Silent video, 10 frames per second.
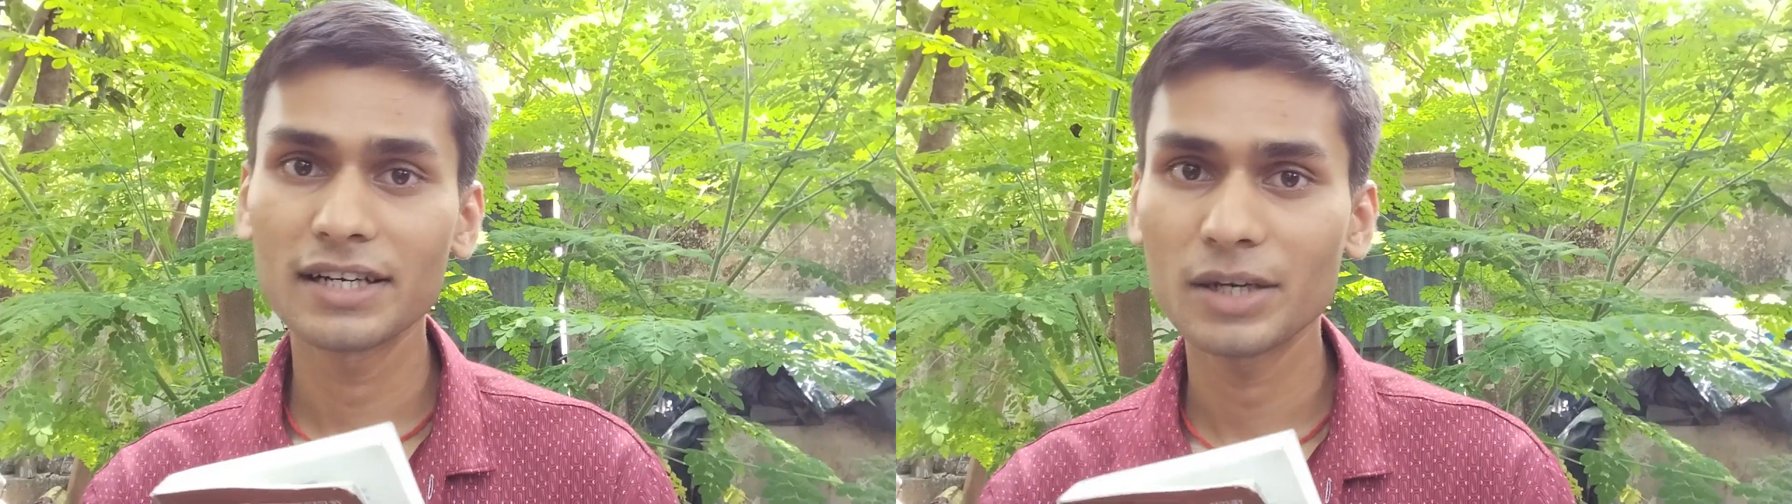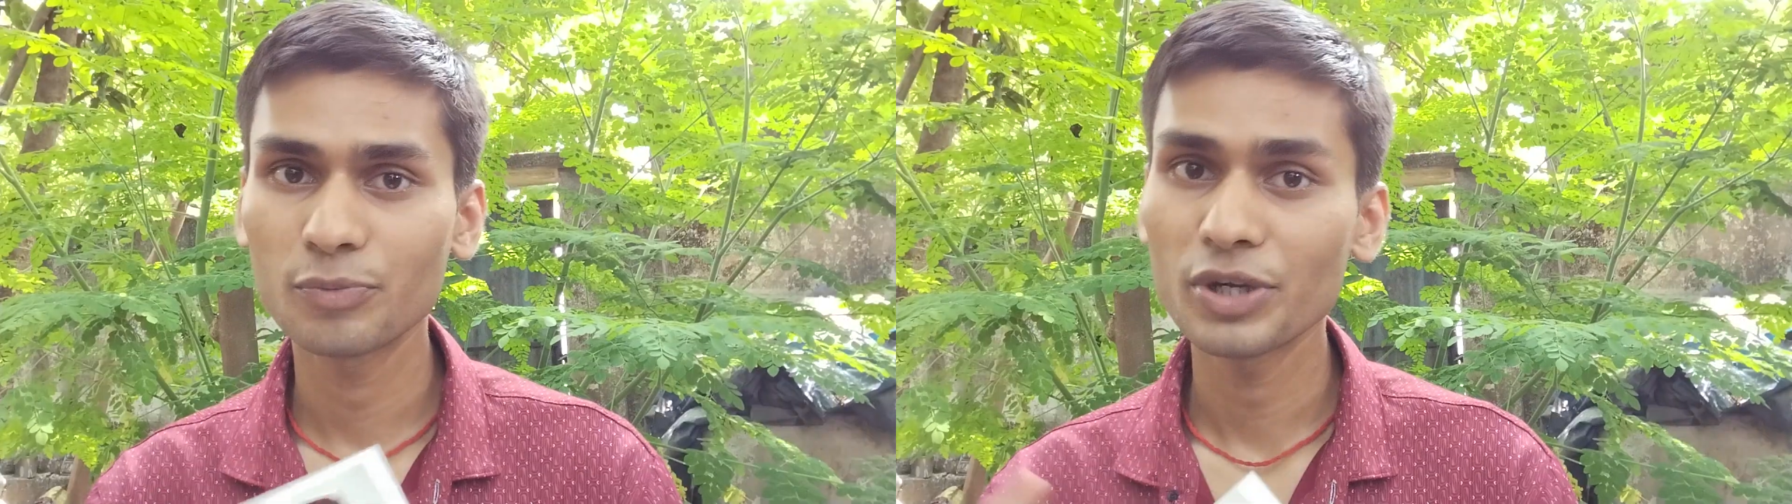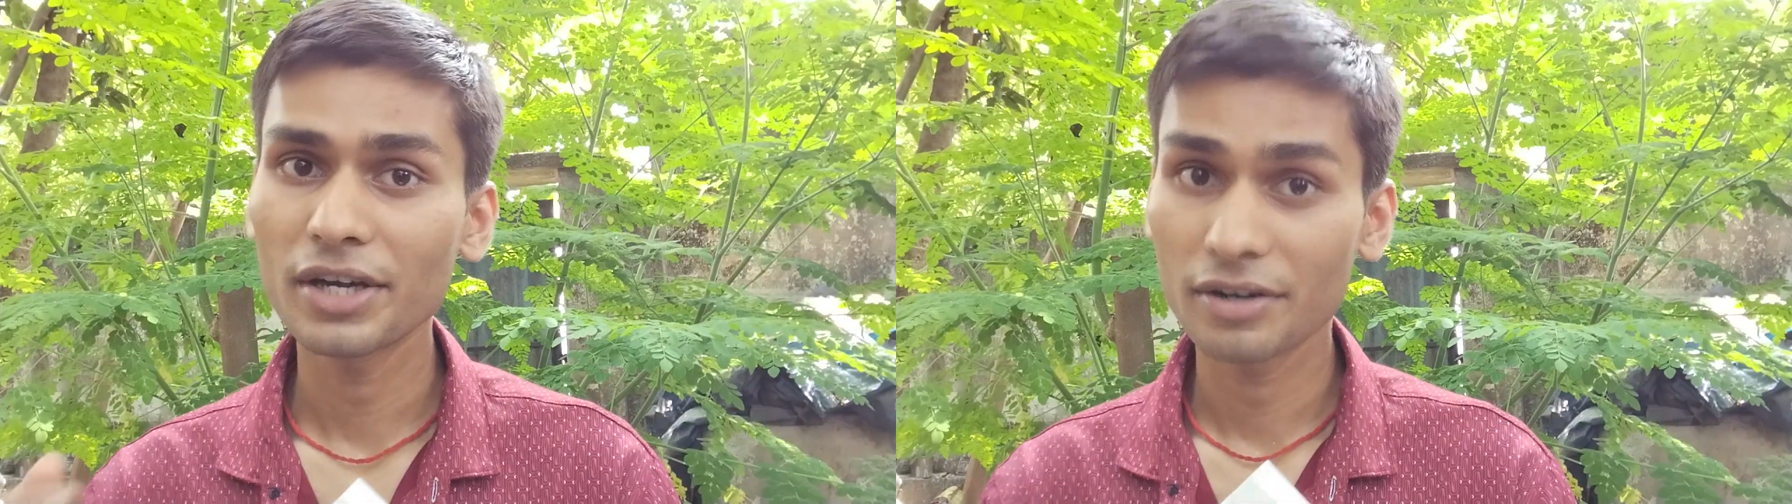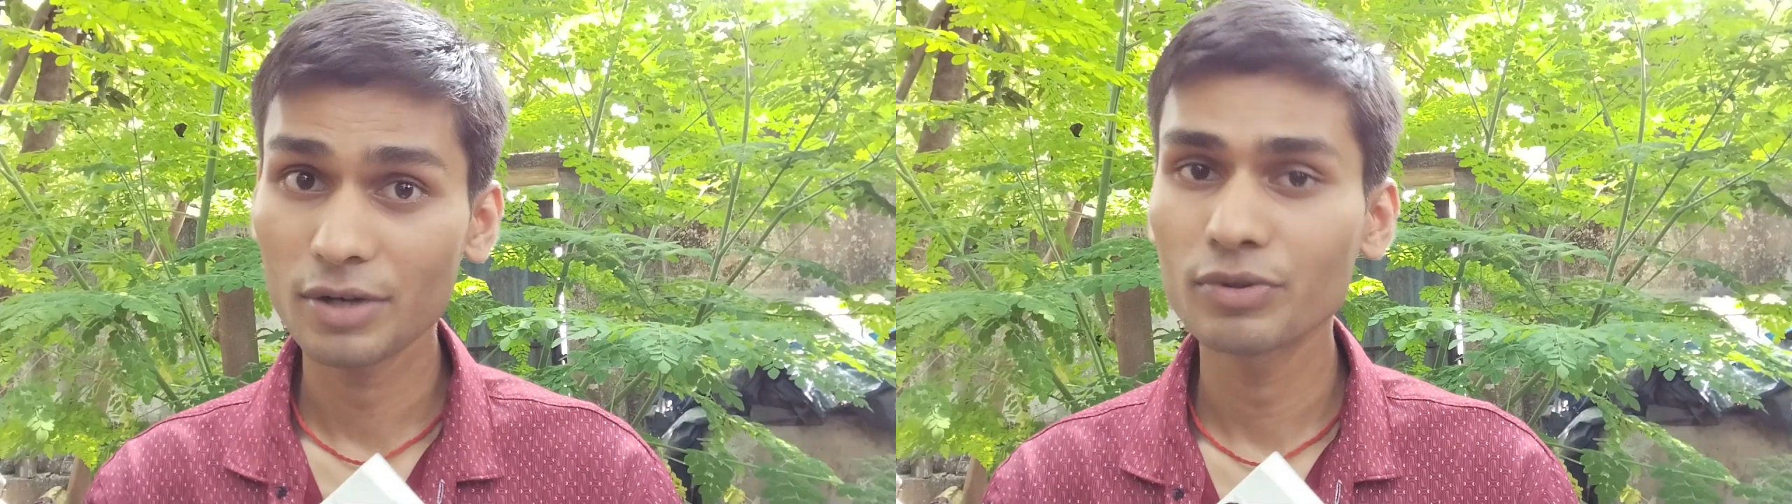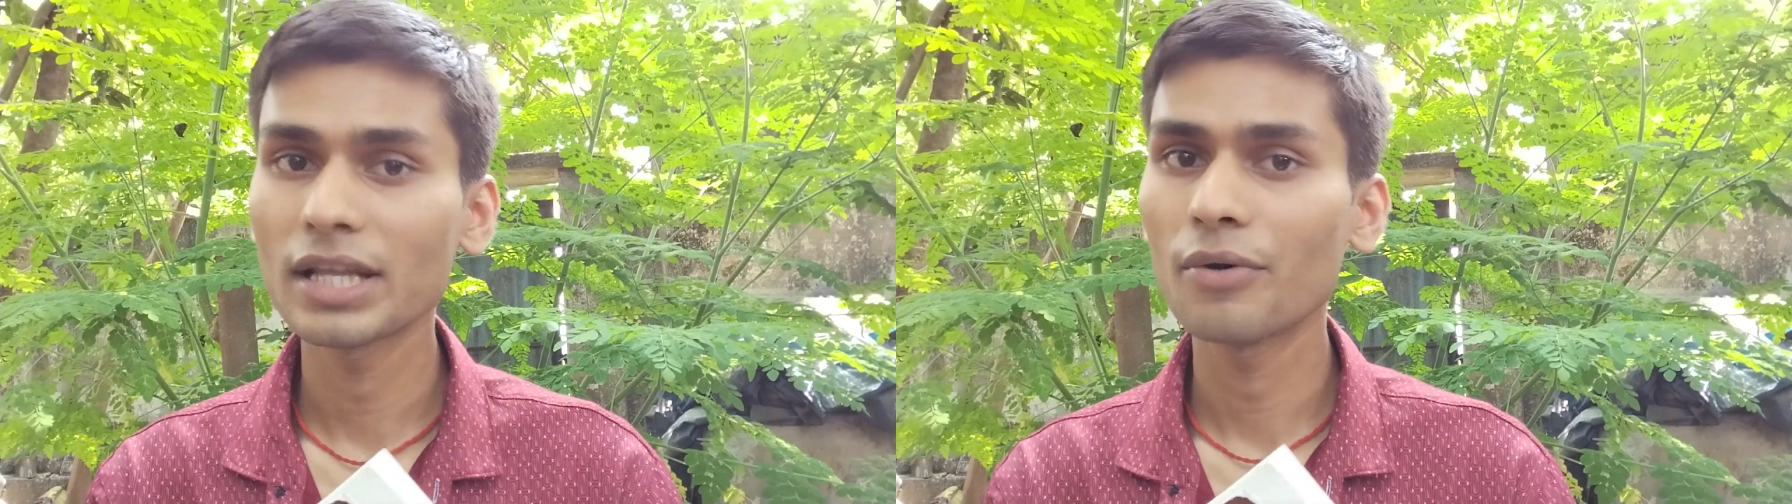up. We can
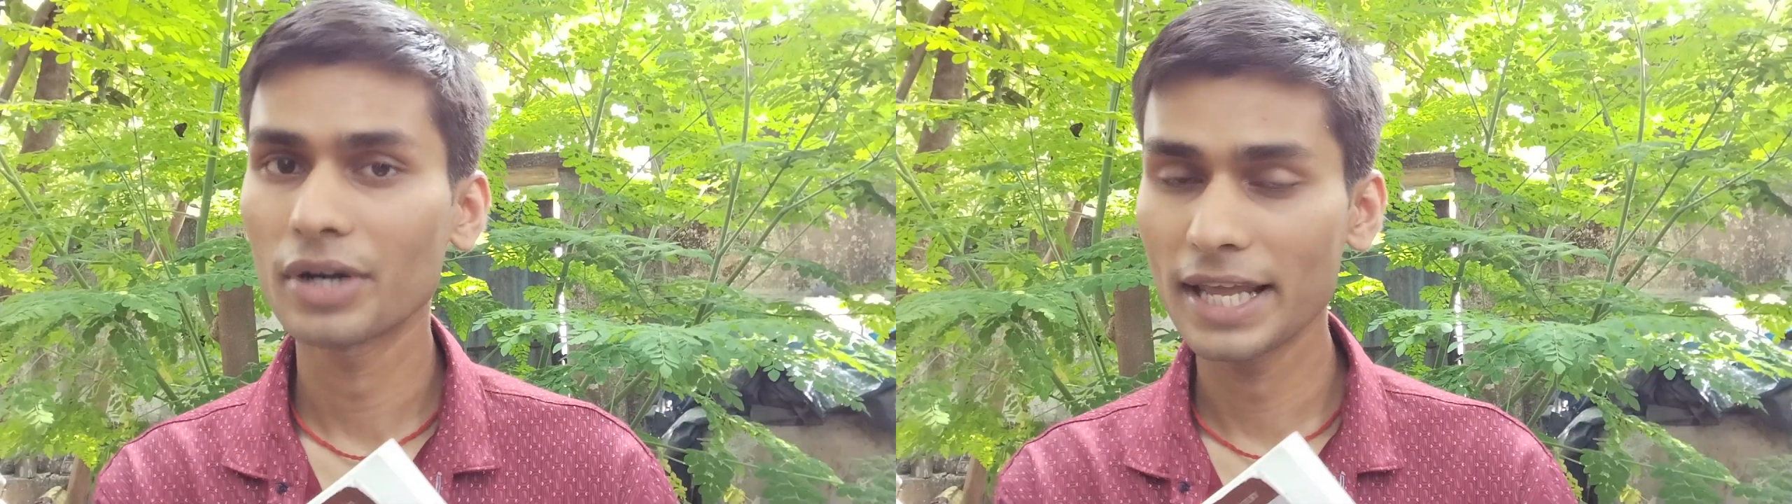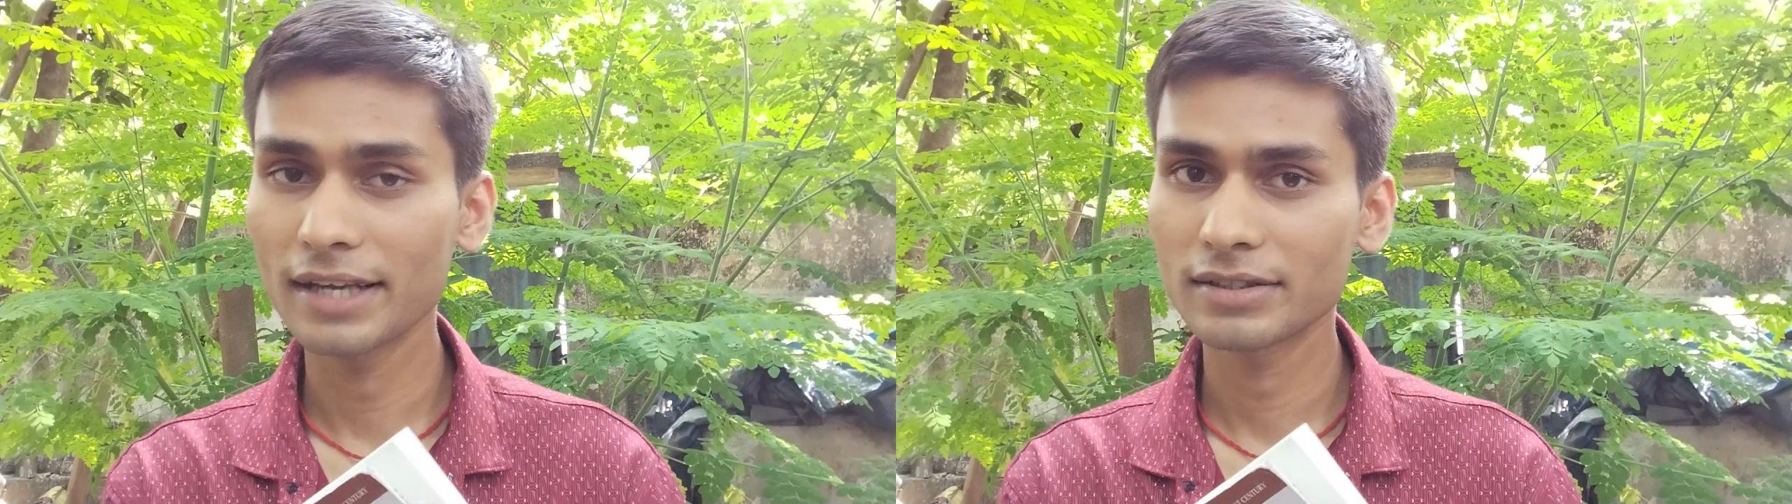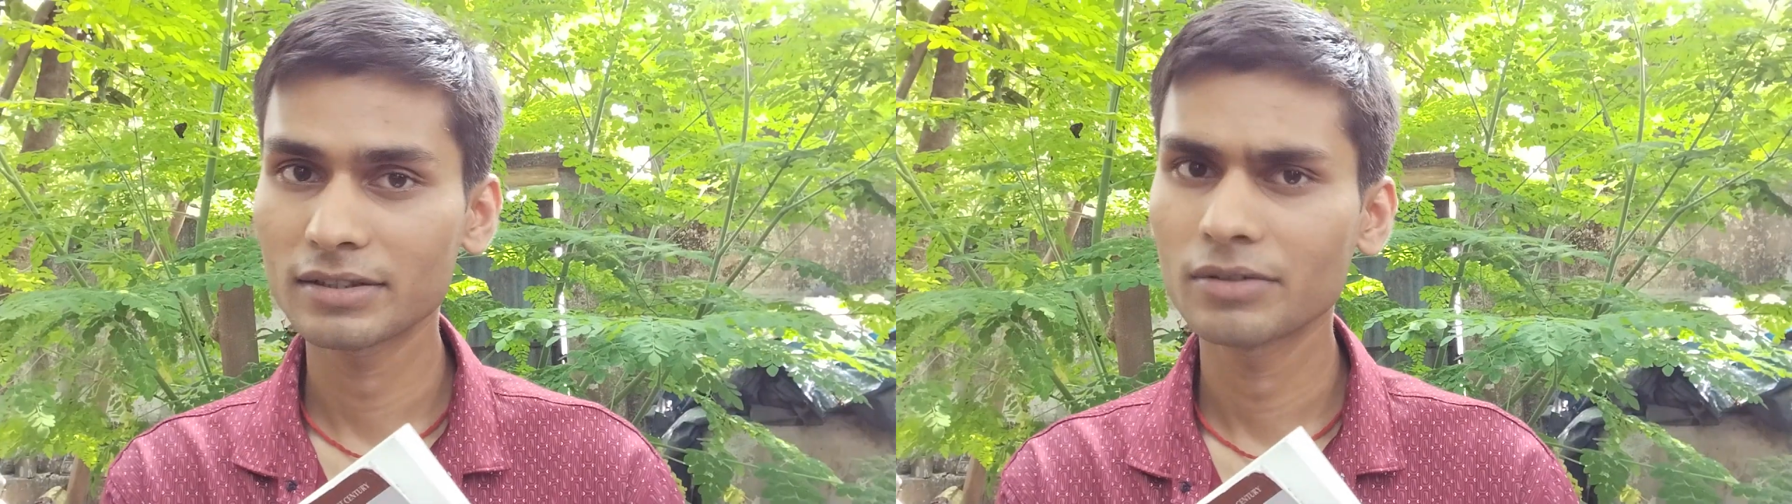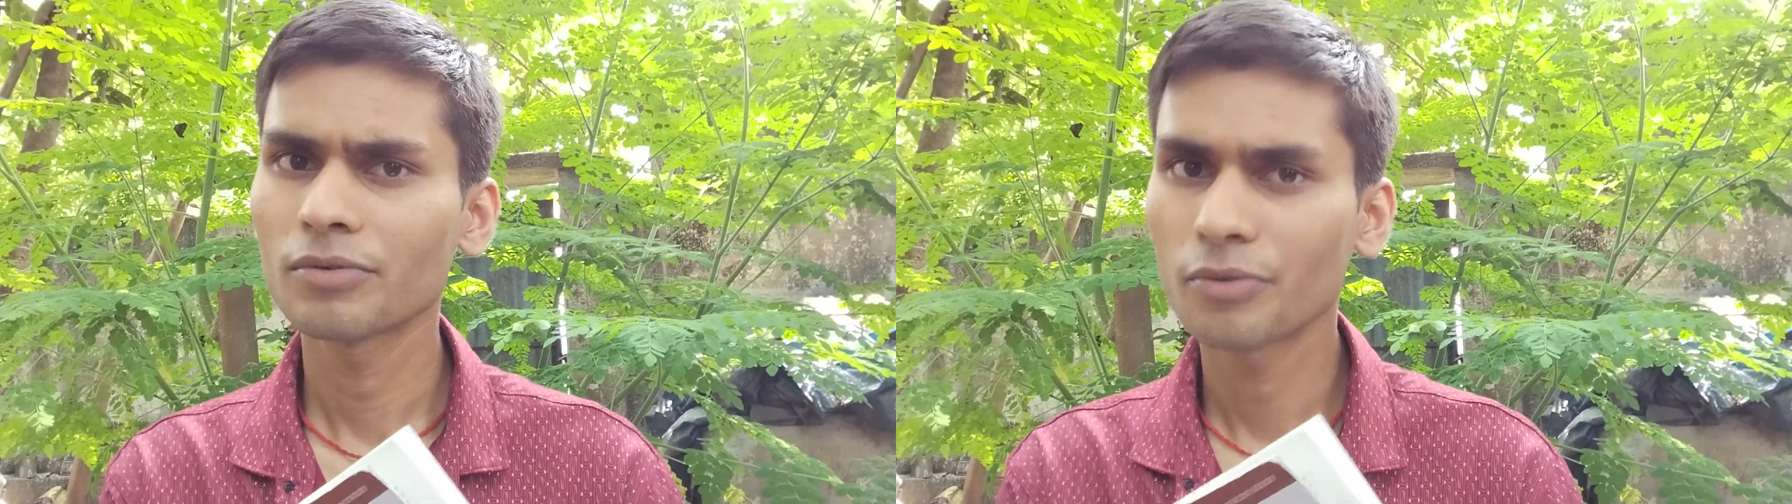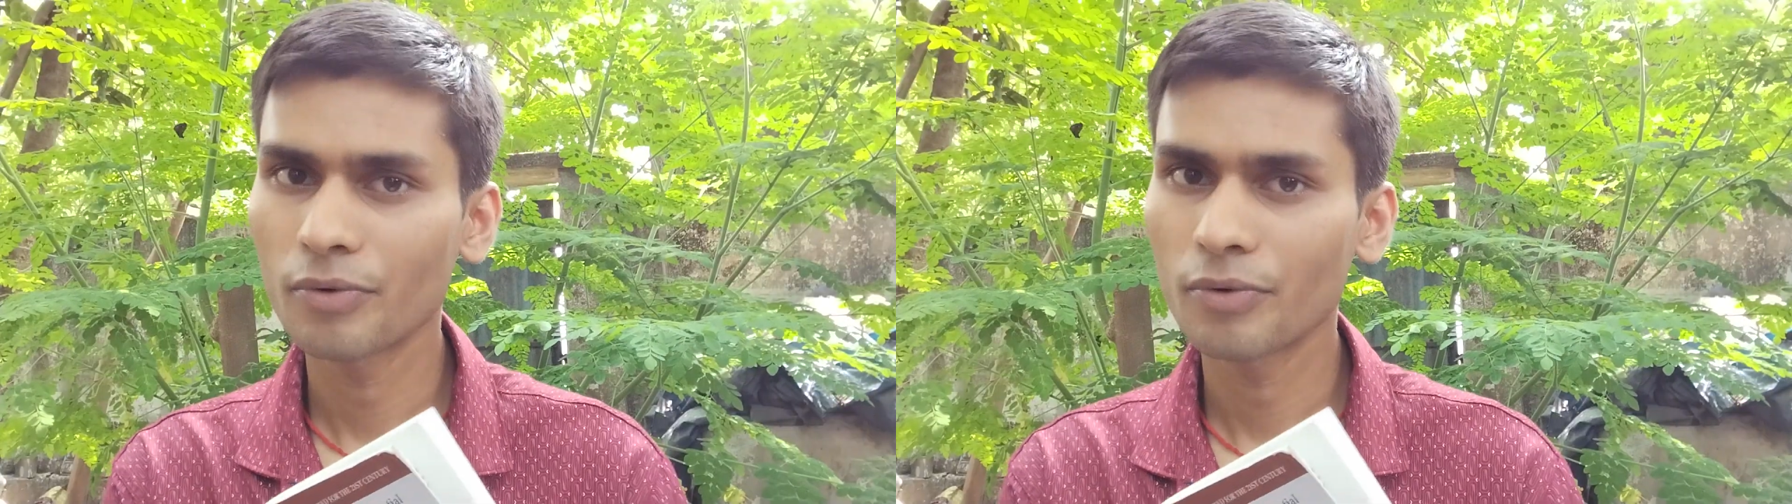run with our legs.